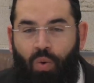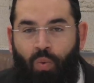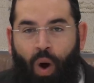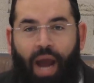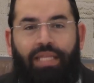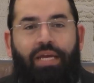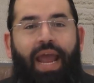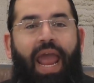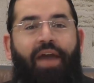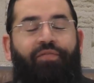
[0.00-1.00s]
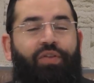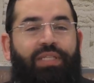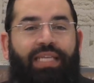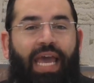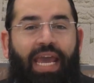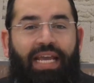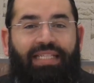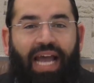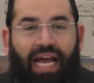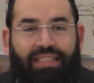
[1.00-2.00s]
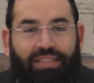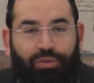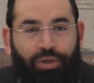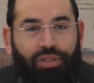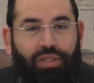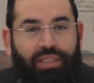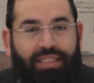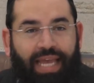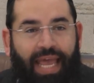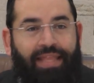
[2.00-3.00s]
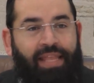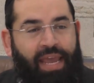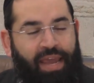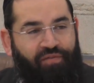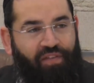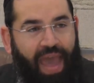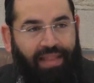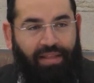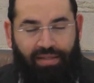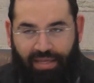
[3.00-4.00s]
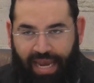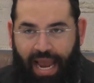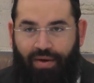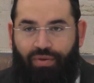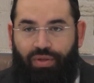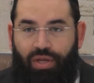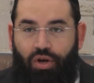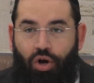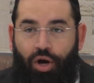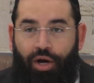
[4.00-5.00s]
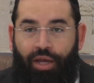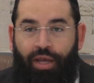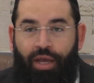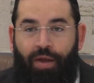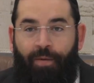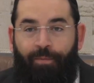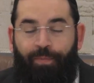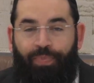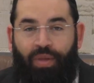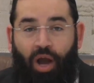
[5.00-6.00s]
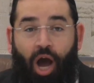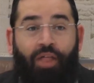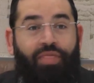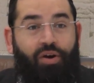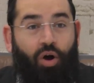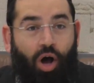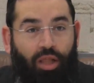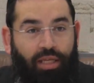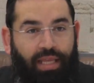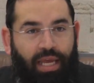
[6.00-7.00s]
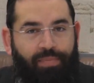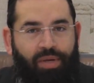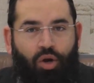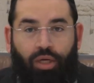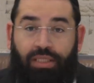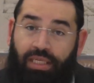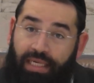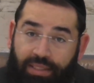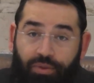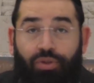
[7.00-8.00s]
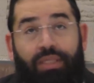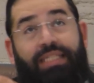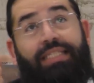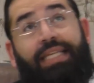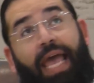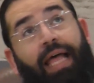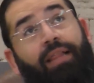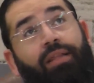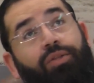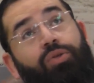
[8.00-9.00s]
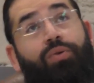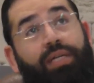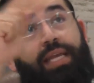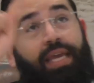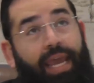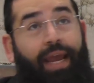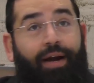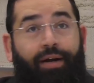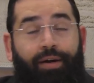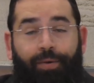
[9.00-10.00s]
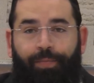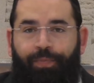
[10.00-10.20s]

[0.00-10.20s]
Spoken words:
Why do you have to say it's asur to send a fattened cow to the goy on their holiday because it's asur to sell during the year